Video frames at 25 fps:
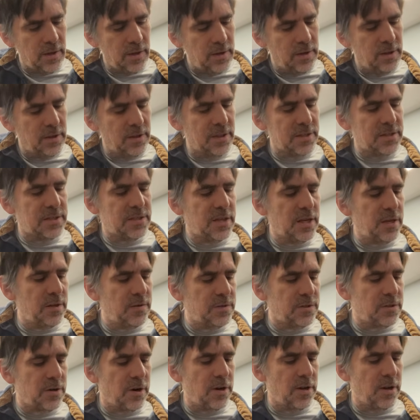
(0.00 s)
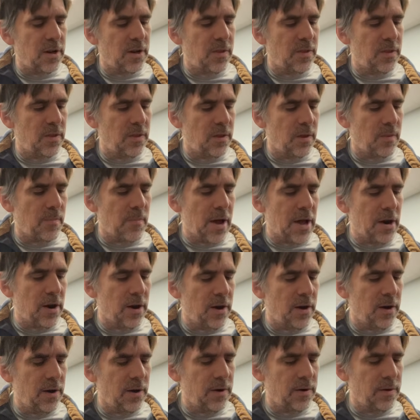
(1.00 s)
let's say you started on the minor
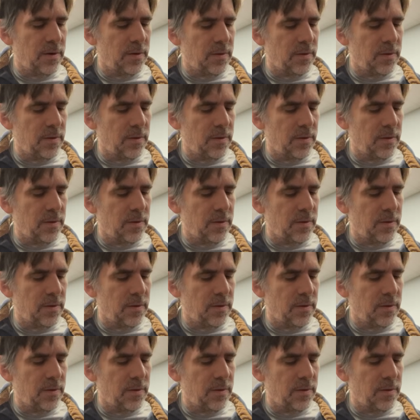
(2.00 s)
here.